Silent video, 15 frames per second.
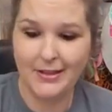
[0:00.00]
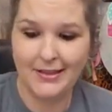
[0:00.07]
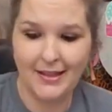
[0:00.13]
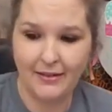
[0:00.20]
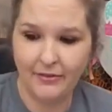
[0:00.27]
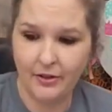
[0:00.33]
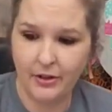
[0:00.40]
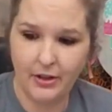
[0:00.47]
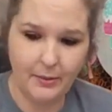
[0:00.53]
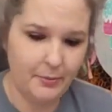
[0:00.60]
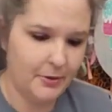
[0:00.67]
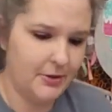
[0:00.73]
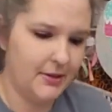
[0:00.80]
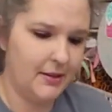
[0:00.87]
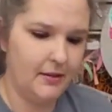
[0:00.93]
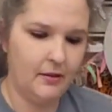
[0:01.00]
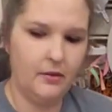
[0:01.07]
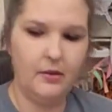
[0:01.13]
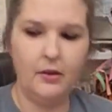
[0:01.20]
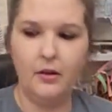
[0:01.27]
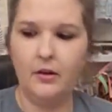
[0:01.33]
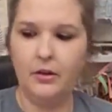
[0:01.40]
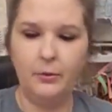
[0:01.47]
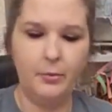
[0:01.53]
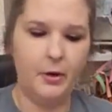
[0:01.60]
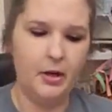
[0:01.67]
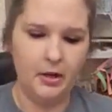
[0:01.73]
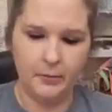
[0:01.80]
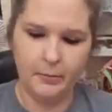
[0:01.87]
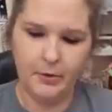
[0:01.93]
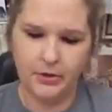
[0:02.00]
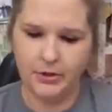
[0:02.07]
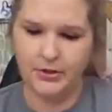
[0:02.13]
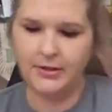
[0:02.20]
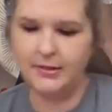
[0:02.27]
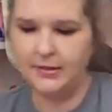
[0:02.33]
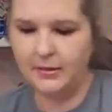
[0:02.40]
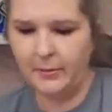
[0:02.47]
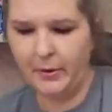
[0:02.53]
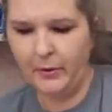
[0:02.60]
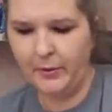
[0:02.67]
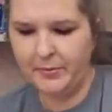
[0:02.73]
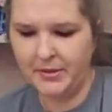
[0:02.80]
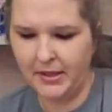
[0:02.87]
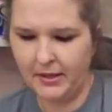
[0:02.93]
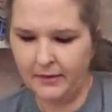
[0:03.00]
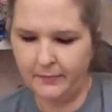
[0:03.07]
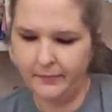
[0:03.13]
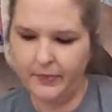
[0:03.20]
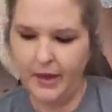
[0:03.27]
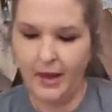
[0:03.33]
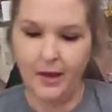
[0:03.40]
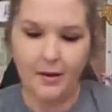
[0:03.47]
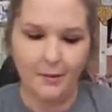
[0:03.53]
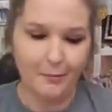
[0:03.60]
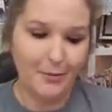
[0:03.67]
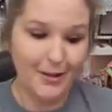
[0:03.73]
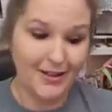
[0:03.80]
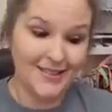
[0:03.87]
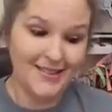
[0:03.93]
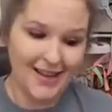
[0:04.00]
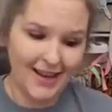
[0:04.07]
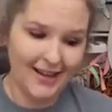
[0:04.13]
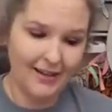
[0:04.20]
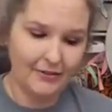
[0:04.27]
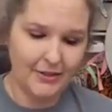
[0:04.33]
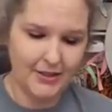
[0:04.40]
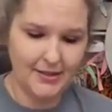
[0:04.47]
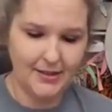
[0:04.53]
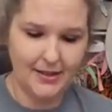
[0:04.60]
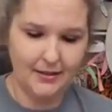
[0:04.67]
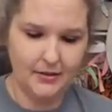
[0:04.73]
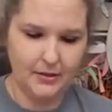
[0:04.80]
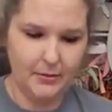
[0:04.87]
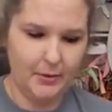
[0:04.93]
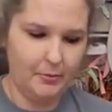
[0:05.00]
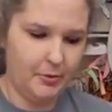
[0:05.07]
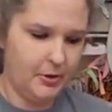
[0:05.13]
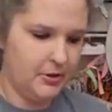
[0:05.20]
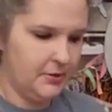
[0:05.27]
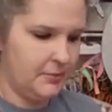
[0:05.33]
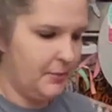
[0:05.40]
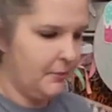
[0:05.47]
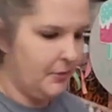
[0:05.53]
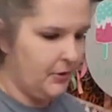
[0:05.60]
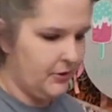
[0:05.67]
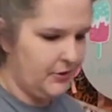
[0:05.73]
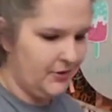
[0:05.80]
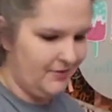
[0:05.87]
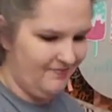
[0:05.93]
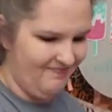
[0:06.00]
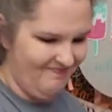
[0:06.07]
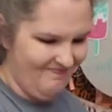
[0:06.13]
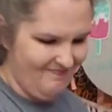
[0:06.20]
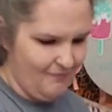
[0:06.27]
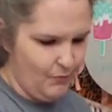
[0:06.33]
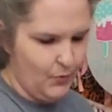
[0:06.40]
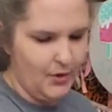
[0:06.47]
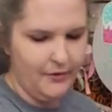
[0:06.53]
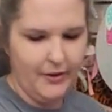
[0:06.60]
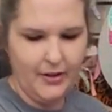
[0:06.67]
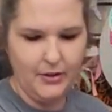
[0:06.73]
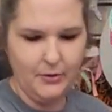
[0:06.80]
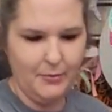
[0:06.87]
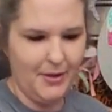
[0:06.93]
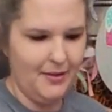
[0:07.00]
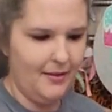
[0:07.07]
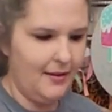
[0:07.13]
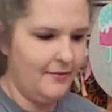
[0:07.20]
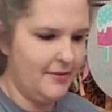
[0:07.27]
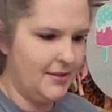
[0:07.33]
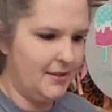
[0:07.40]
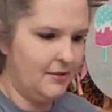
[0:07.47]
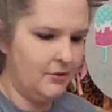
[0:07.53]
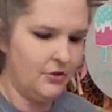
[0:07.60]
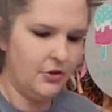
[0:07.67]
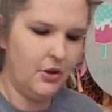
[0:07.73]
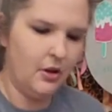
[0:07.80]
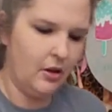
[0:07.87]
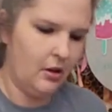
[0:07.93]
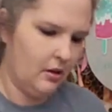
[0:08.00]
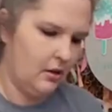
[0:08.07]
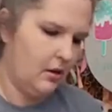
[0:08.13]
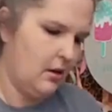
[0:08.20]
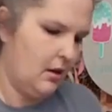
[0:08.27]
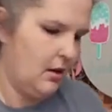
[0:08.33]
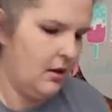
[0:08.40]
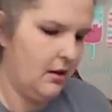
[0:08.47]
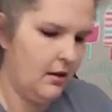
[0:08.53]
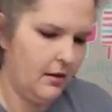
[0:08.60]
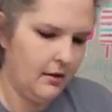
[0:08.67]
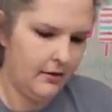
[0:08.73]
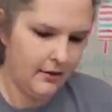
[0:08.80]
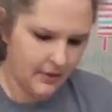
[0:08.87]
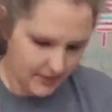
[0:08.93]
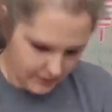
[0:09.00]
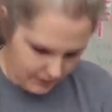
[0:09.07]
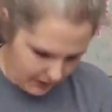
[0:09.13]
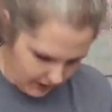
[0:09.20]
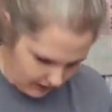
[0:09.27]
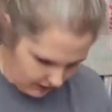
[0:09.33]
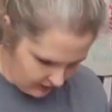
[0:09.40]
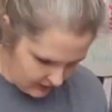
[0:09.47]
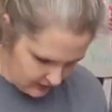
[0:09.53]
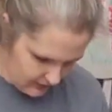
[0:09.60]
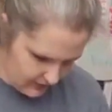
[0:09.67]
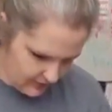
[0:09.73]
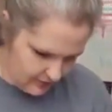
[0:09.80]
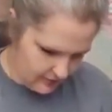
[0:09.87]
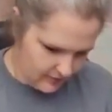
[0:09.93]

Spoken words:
to save 30% on all your product purchases on my website. Plus, I give a discount to my Perks members whenever I do my live sales. Y'all, this paint.